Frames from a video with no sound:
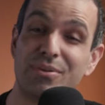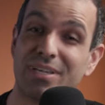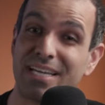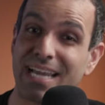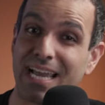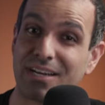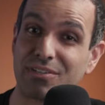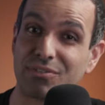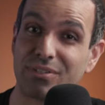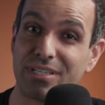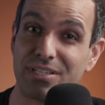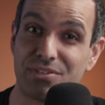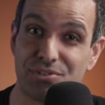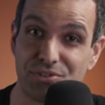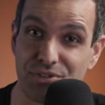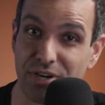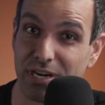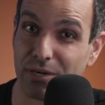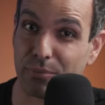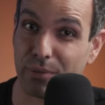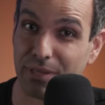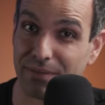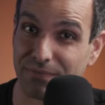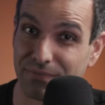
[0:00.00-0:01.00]
that you can actually
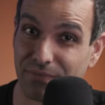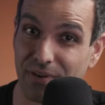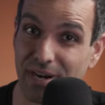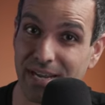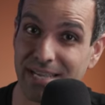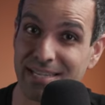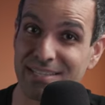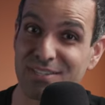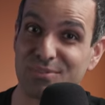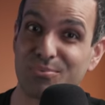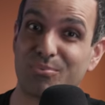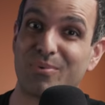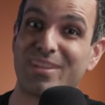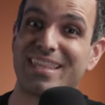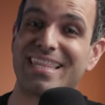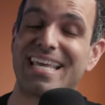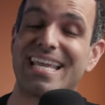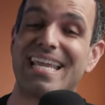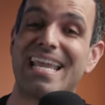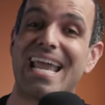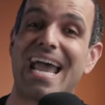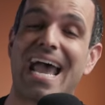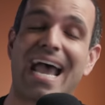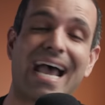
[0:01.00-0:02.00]
share with friends when
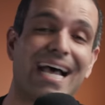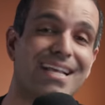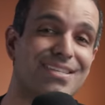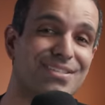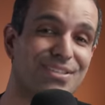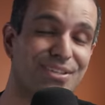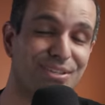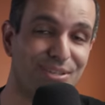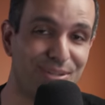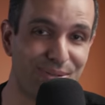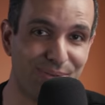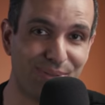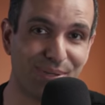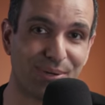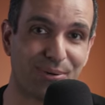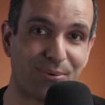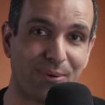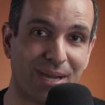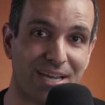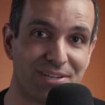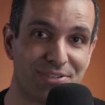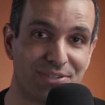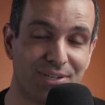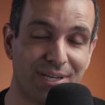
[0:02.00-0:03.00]
they ask you the
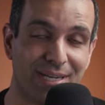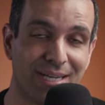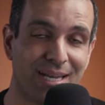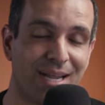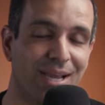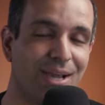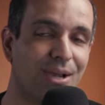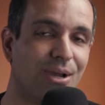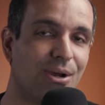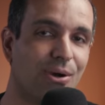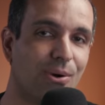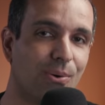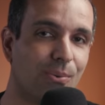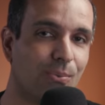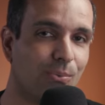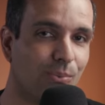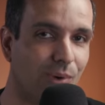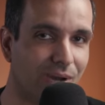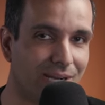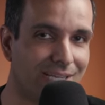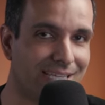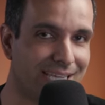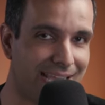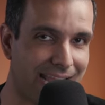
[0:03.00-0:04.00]
question,
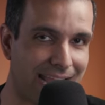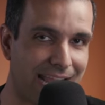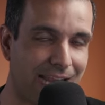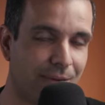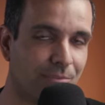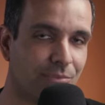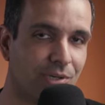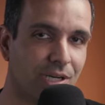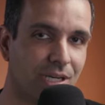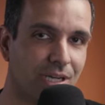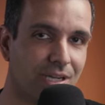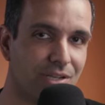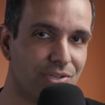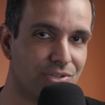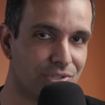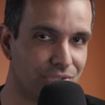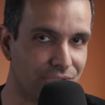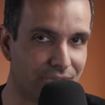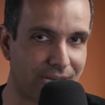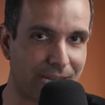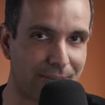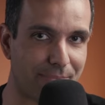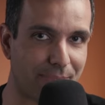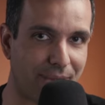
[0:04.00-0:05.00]
what camera
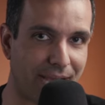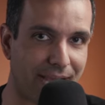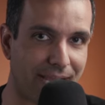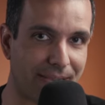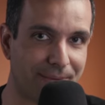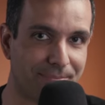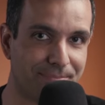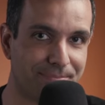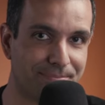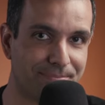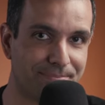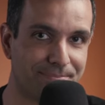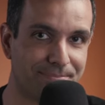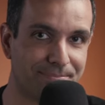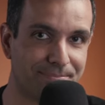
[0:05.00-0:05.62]
should I buy?